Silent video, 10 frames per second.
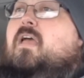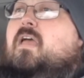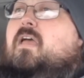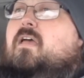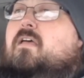
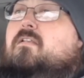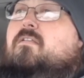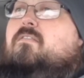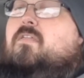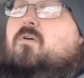And
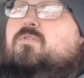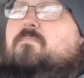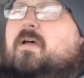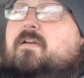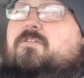those
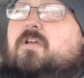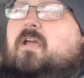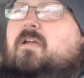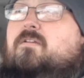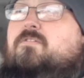might
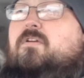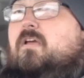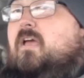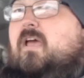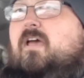change
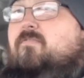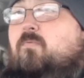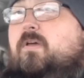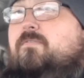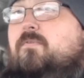
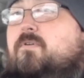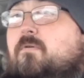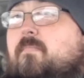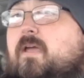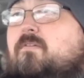halfway through your
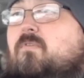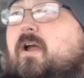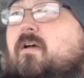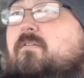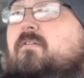main
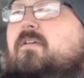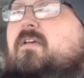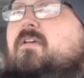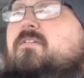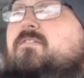route.
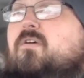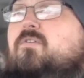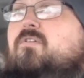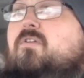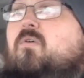So
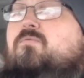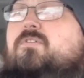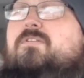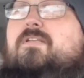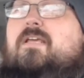you don't
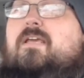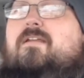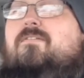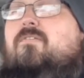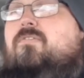just
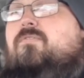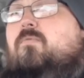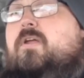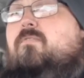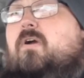need
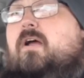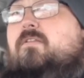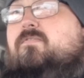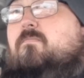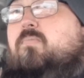3
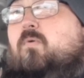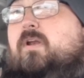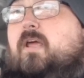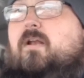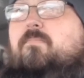routes from
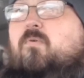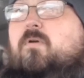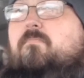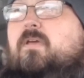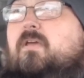point A to
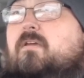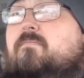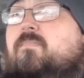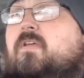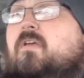point B.
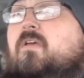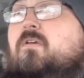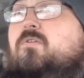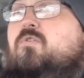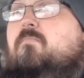
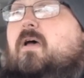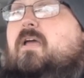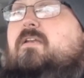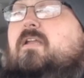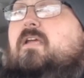You
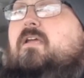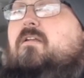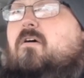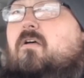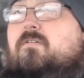might need
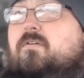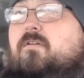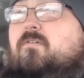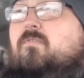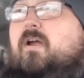
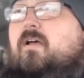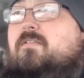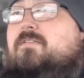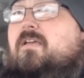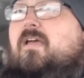alternate
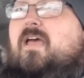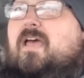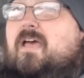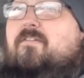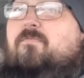routes
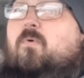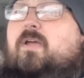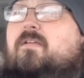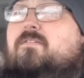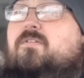
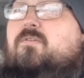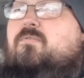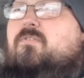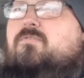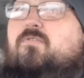halfway into
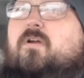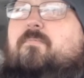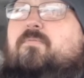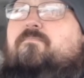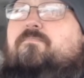the trip,
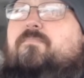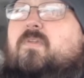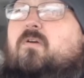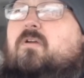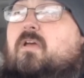
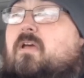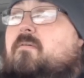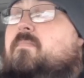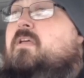okay?